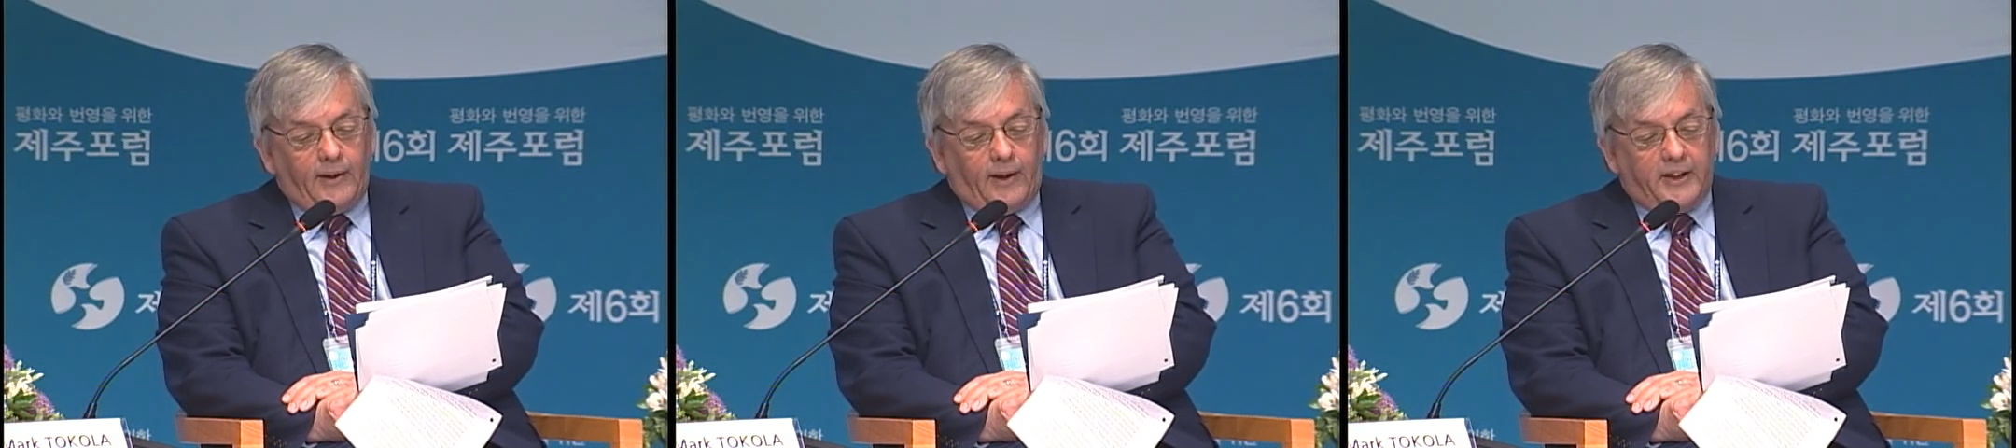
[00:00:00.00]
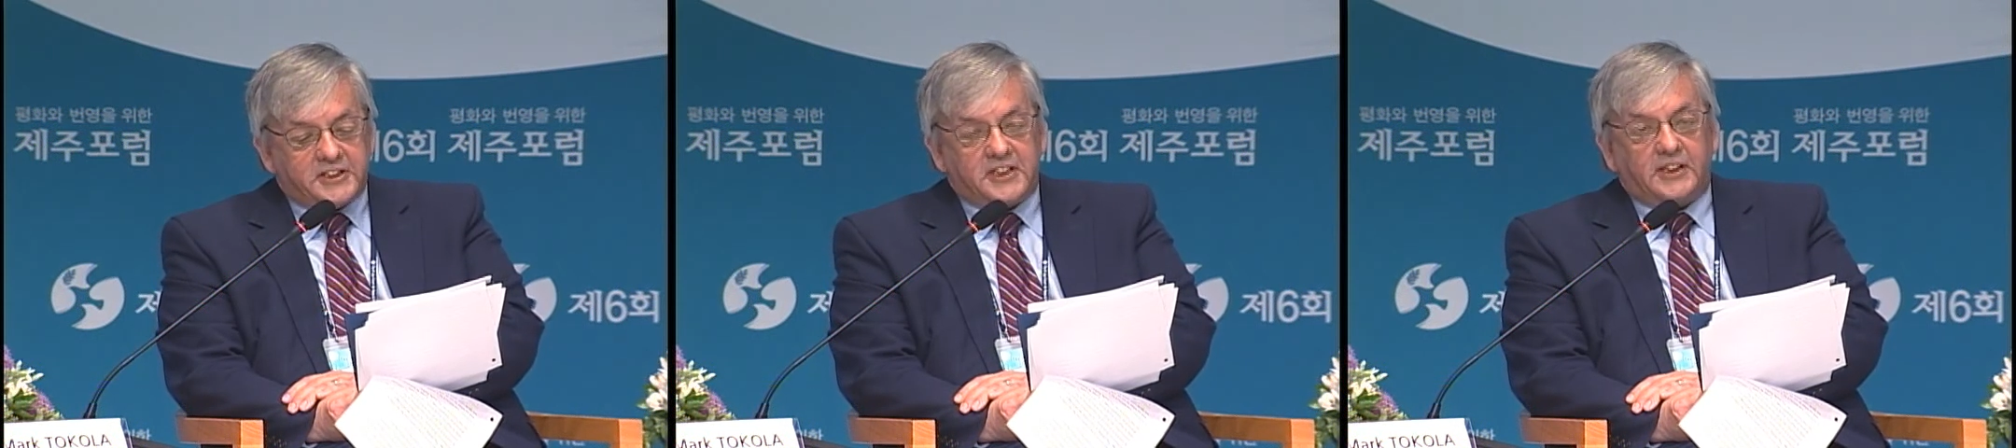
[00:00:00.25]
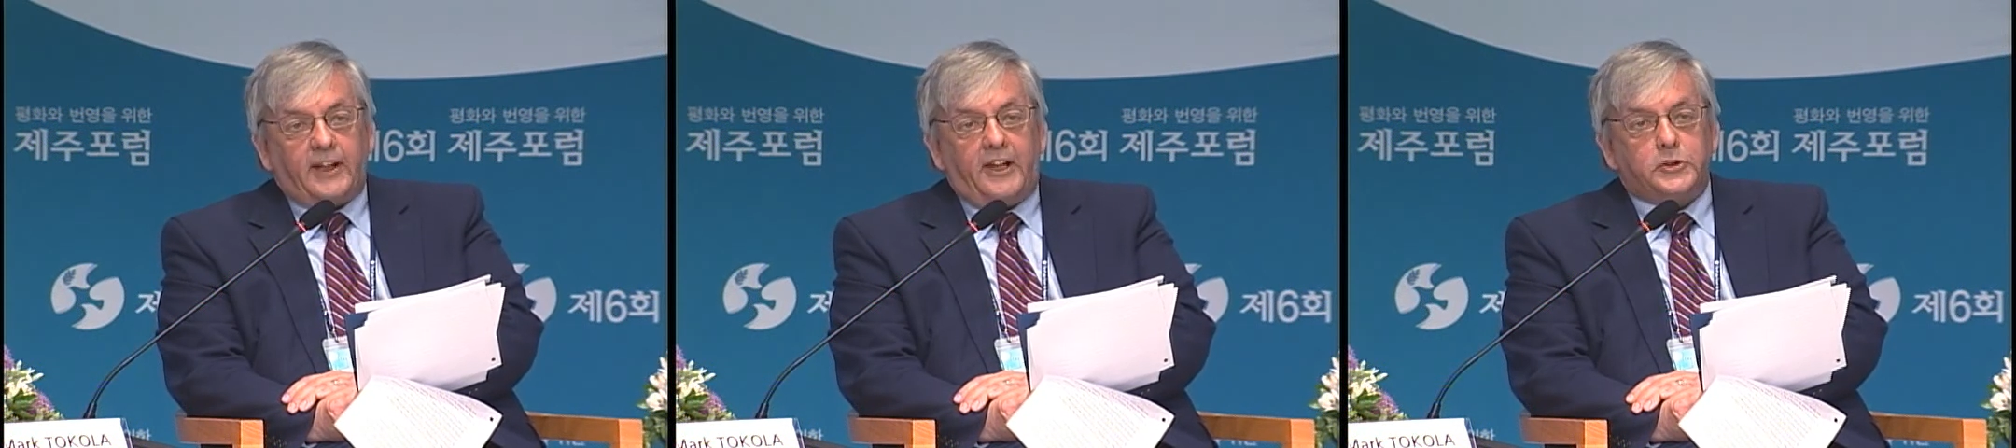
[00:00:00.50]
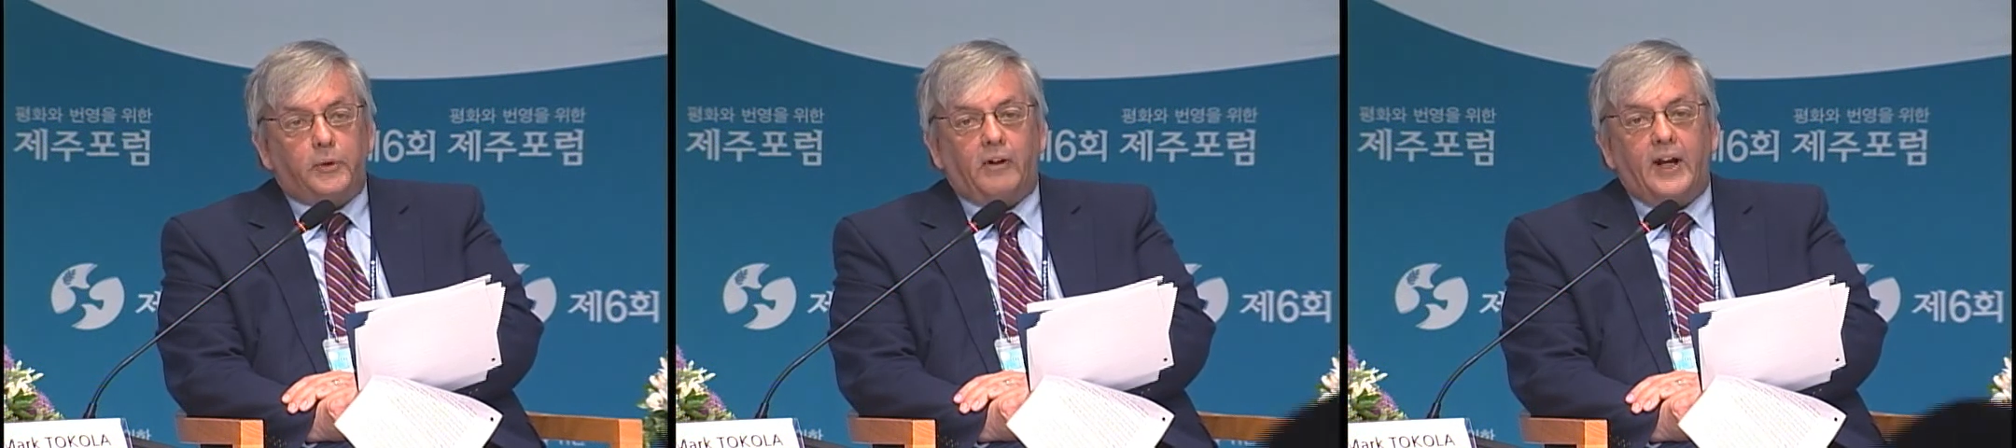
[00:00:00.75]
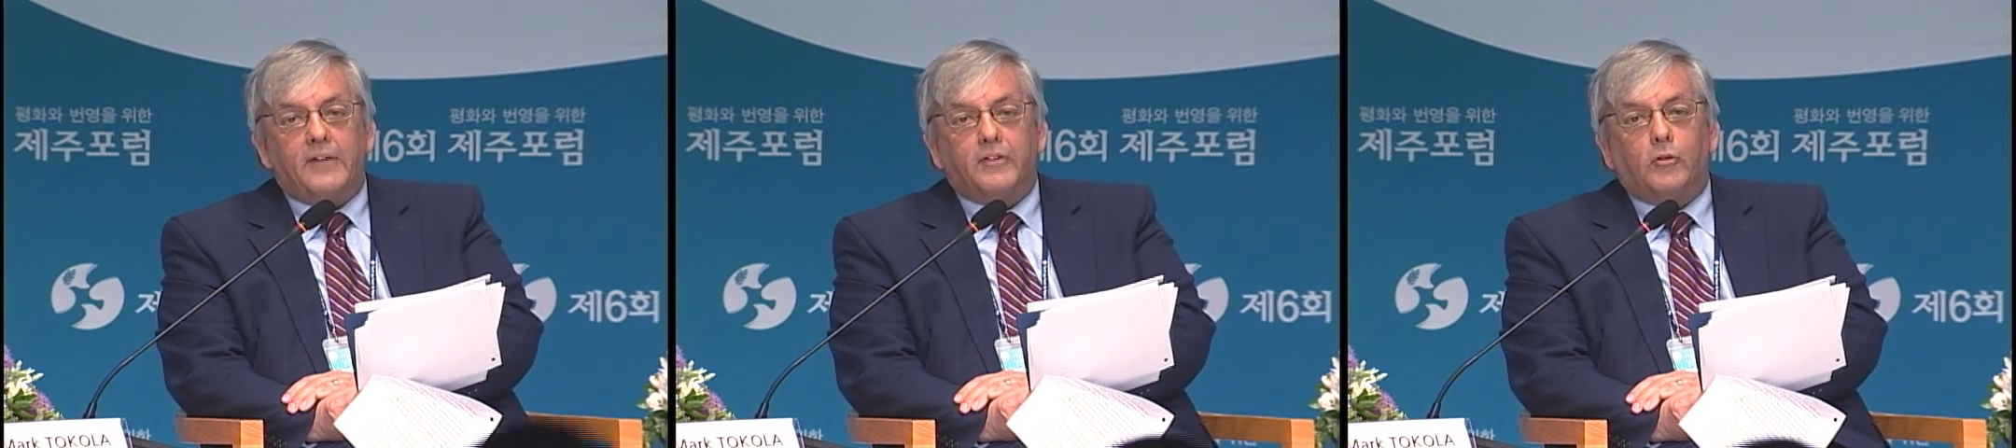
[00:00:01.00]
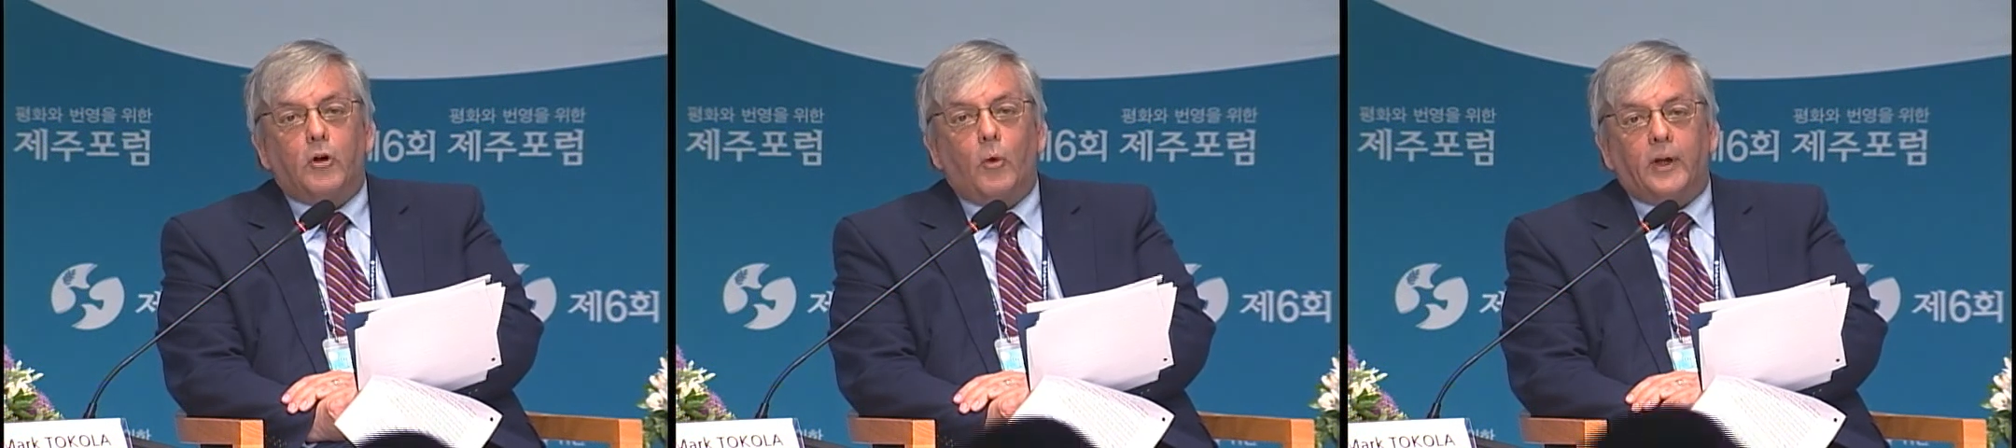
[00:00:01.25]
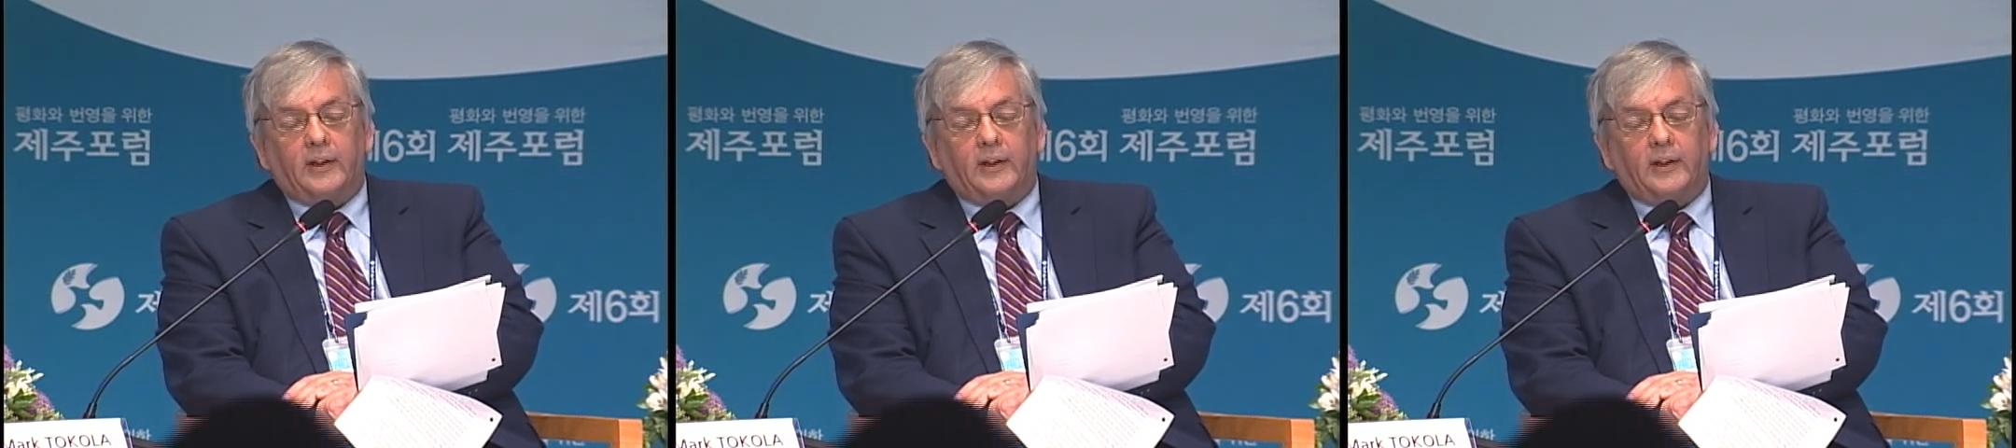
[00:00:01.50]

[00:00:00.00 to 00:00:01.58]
as is the case with our ever-growing